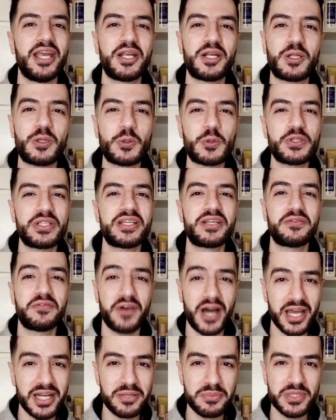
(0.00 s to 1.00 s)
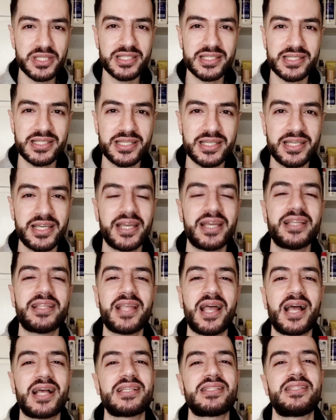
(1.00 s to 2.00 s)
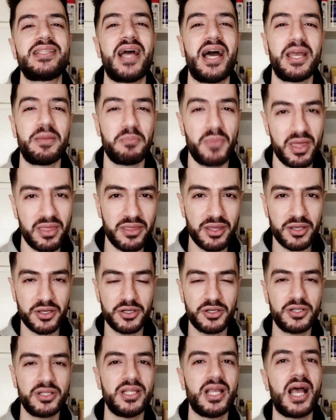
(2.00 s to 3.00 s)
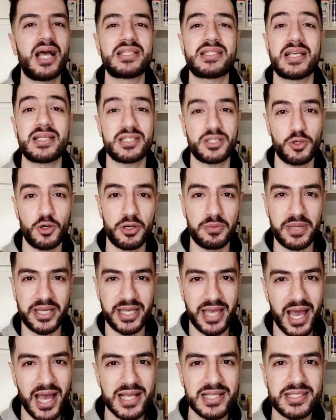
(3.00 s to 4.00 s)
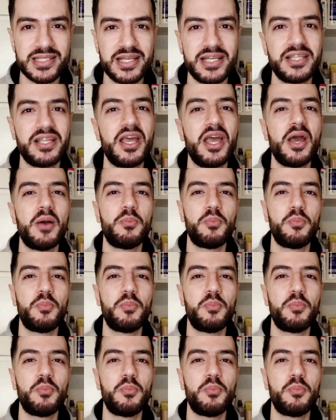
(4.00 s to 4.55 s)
including vitamin C. It has dimethicone as ascorbic acid,